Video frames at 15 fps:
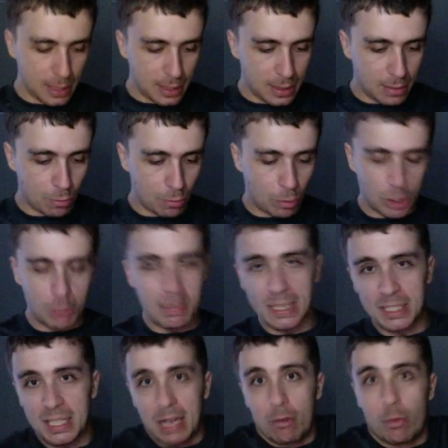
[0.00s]
which means
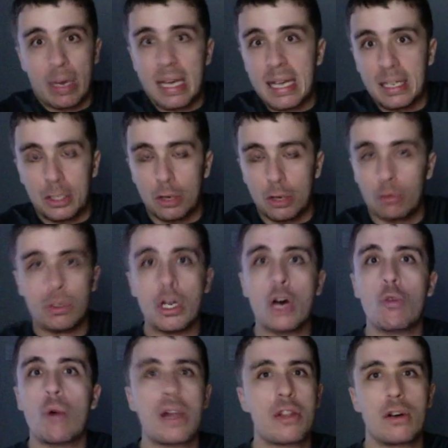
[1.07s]
that we don't know
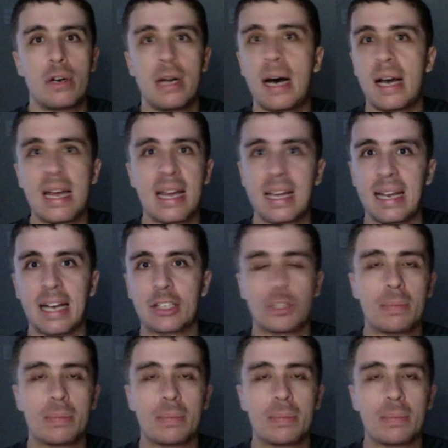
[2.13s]
whether or not it can actually be